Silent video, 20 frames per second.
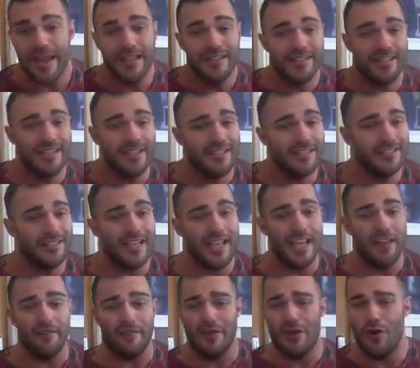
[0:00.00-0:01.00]
It's in a
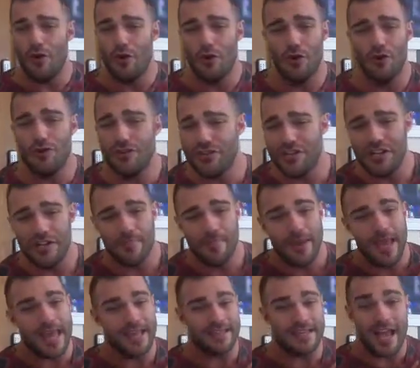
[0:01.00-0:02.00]
safe, under your
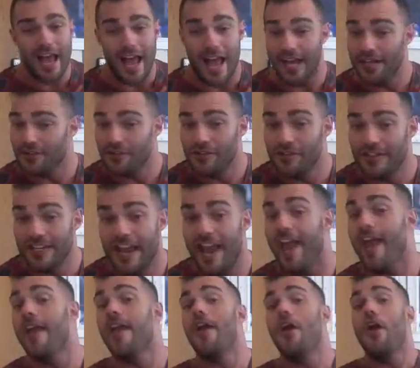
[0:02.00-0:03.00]
bed, I don't
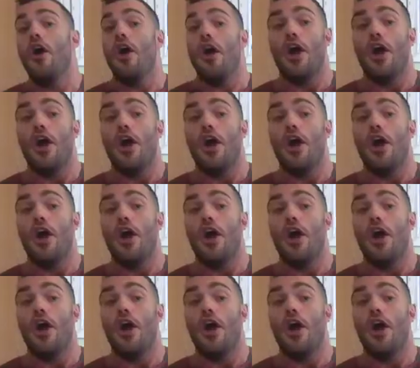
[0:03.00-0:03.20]
care.